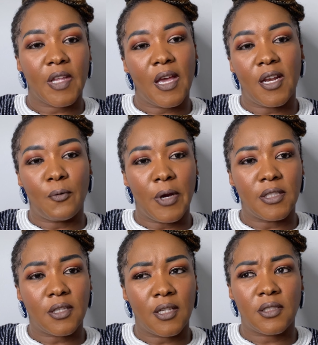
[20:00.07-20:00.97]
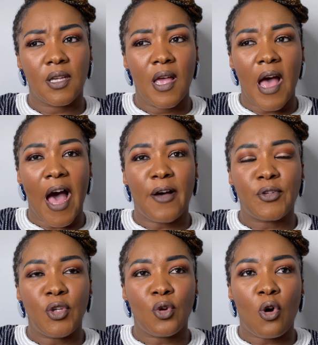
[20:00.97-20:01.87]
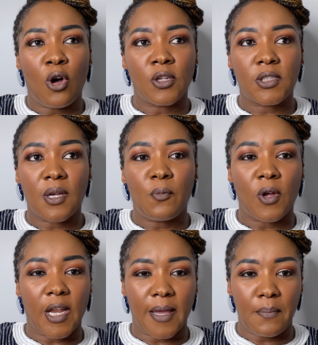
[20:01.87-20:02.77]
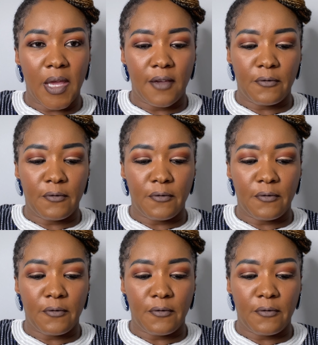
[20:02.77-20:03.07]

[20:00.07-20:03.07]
Anyways, because how do you call someone like me,